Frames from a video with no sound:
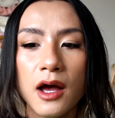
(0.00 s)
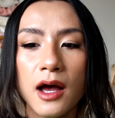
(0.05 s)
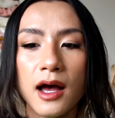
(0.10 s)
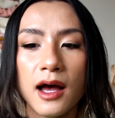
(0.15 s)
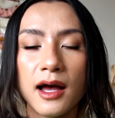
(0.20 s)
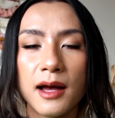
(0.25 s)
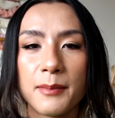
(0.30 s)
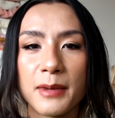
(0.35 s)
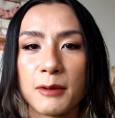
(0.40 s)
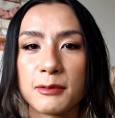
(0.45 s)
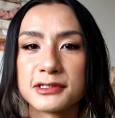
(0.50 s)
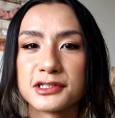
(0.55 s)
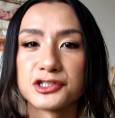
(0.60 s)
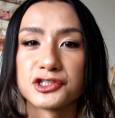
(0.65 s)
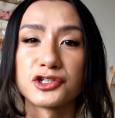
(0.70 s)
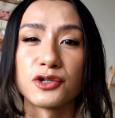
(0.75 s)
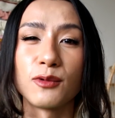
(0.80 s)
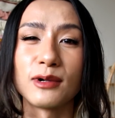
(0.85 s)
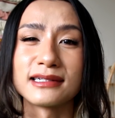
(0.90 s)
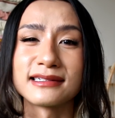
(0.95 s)
I wasn't
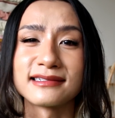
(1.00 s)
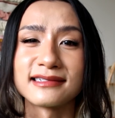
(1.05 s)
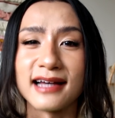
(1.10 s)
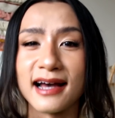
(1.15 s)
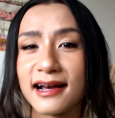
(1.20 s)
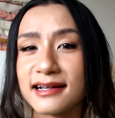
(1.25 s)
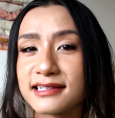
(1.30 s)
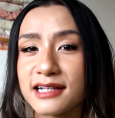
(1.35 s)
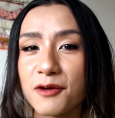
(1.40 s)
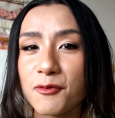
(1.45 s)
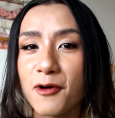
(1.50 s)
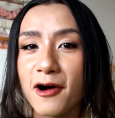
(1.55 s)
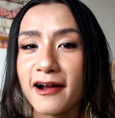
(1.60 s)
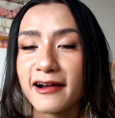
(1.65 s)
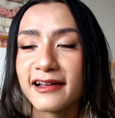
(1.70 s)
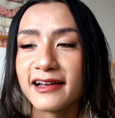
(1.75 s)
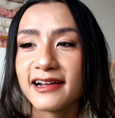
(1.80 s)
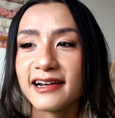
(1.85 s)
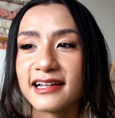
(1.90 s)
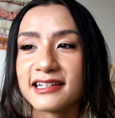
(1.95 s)
sure what size I
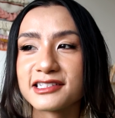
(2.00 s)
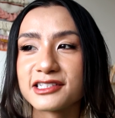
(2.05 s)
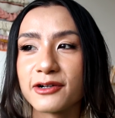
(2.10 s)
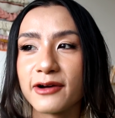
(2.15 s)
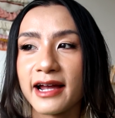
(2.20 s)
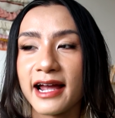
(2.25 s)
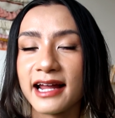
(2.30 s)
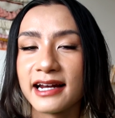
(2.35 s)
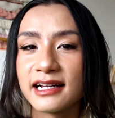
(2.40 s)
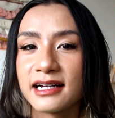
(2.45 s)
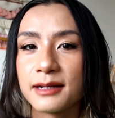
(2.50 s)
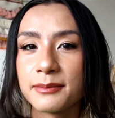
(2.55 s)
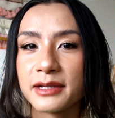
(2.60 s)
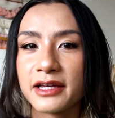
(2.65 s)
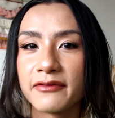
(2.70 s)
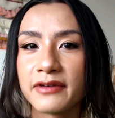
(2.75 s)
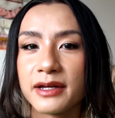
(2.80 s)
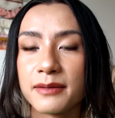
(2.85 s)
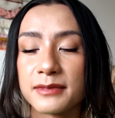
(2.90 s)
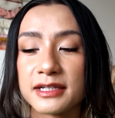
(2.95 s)
wanted, and so I ended up
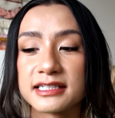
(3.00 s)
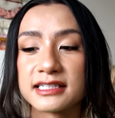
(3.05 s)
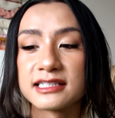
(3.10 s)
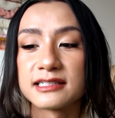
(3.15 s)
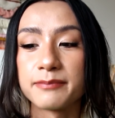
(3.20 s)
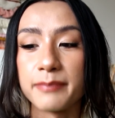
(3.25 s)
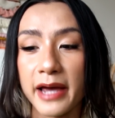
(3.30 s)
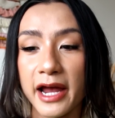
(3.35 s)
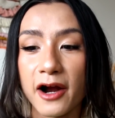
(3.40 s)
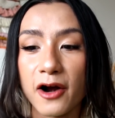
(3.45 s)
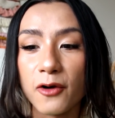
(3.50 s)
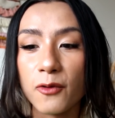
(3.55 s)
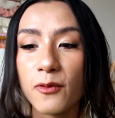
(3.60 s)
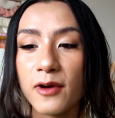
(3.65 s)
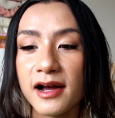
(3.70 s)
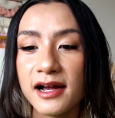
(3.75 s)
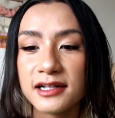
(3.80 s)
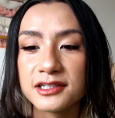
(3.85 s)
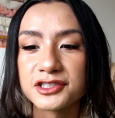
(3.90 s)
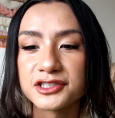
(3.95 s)
giving him the spare
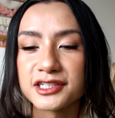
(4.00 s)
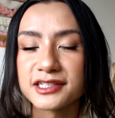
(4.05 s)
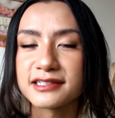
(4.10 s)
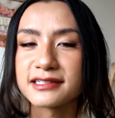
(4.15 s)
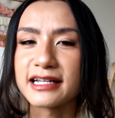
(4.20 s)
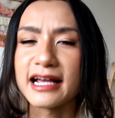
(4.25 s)
one just